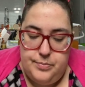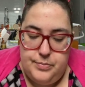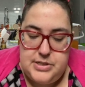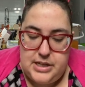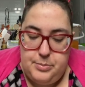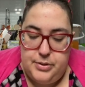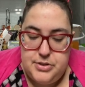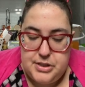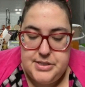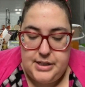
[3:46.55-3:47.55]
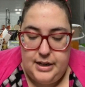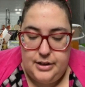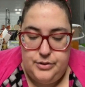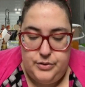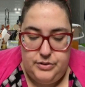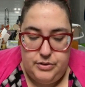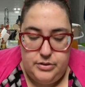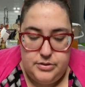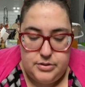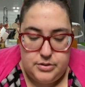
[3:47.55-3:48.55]
Sorcière
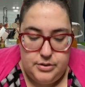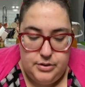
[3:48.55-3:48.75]
universe.